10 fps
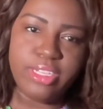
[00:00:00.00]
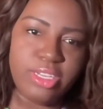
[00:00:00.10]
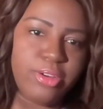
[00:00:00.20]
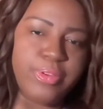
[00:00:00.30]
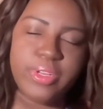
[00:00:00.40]

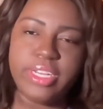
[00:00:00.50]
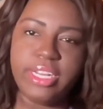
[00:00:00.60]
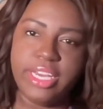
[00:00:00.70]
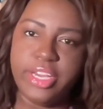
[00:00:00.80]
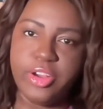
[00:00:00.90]
So if you need to
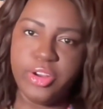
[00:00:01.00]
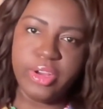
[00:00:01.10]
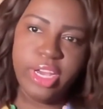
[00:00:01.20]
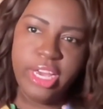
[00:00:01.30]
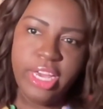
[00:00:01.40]
hear
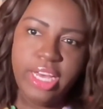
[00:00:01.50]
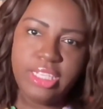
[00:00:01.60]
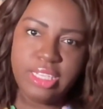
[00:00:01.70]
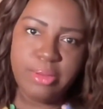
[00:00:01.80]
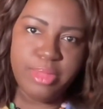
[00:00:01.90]

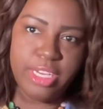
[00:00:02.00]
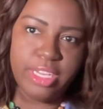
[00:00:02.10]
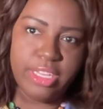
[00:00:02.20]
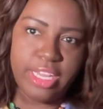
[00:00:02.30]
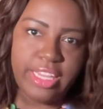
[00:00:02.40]

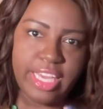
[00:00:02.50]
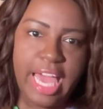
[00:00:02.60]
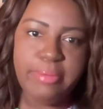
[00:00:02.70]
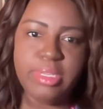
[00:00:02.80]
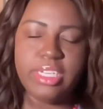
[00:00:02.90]
something that the
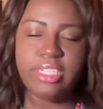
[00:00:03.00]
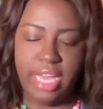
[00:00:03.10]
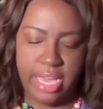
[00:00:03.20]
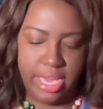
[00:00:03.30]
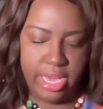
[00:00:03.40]
captain is
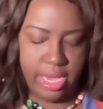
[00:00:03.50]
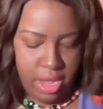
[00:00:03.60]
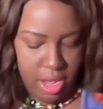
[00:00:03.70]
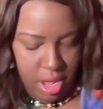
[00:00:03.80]
saying,